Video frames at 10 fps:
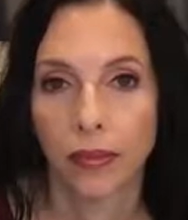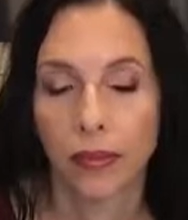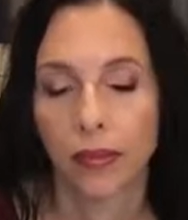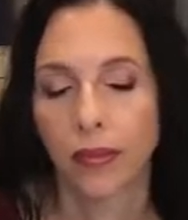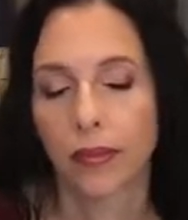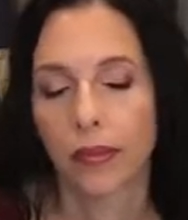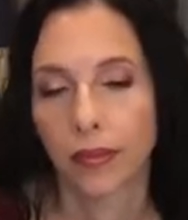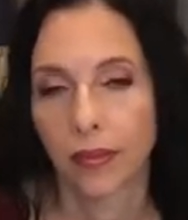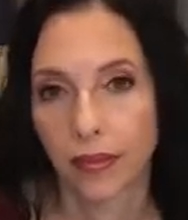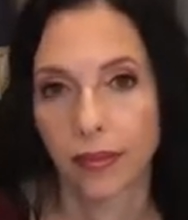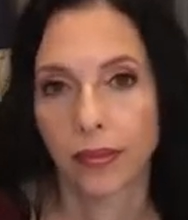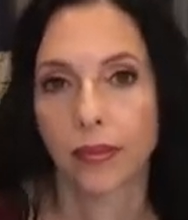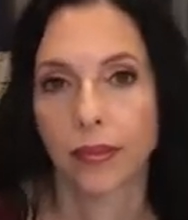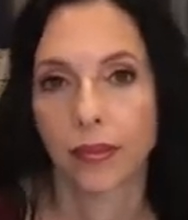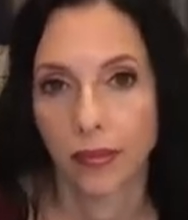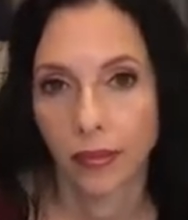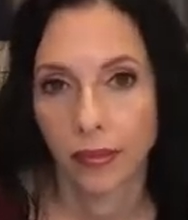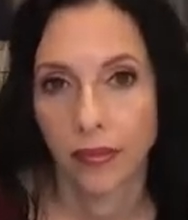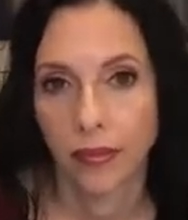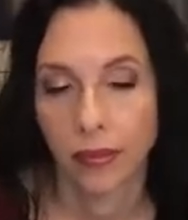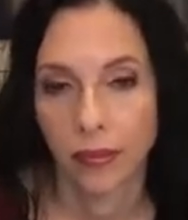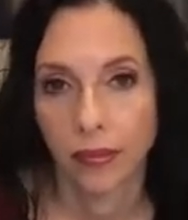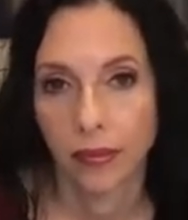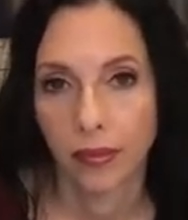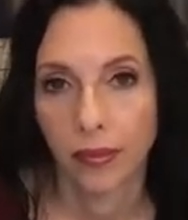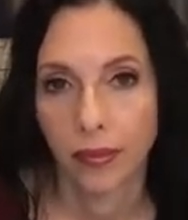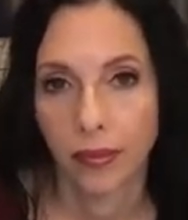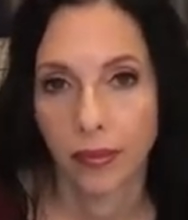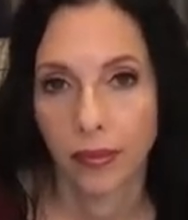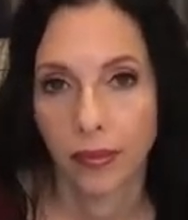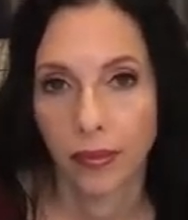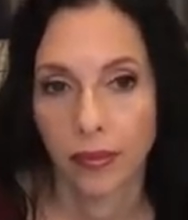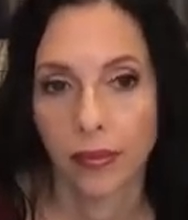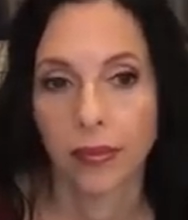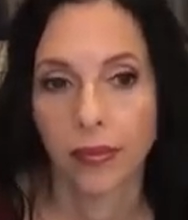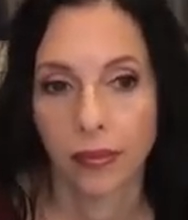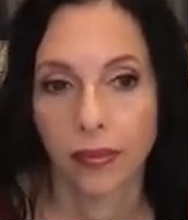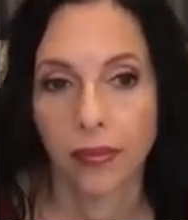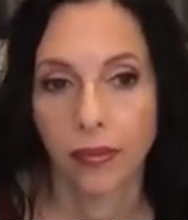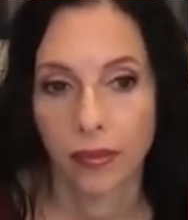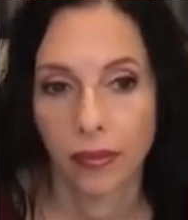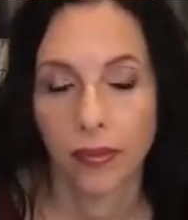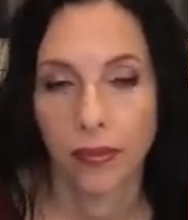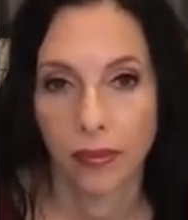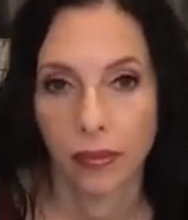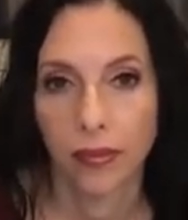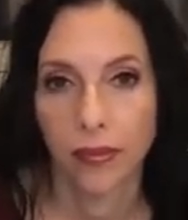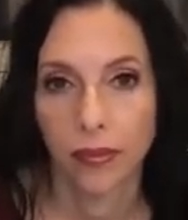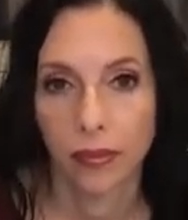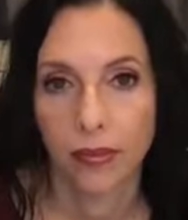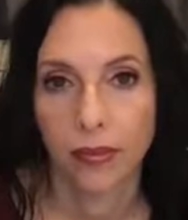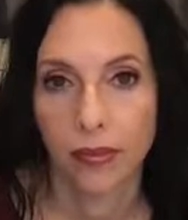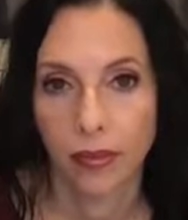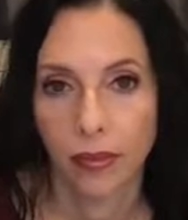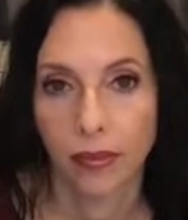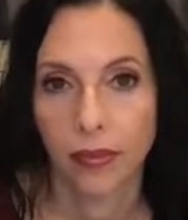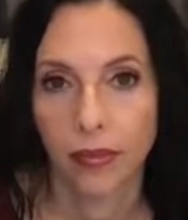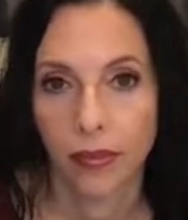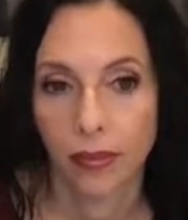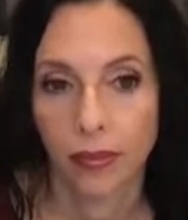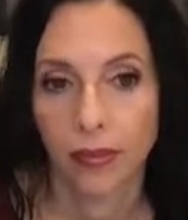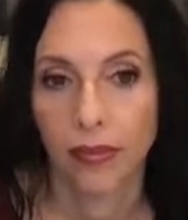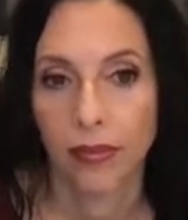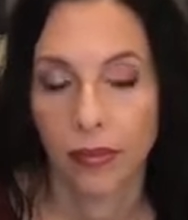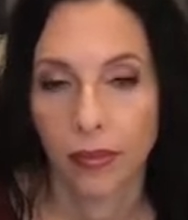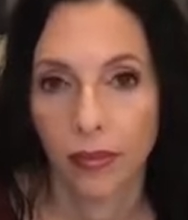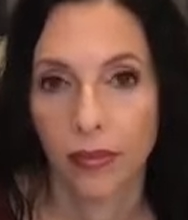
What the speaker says: No words are spoken by the person on screen.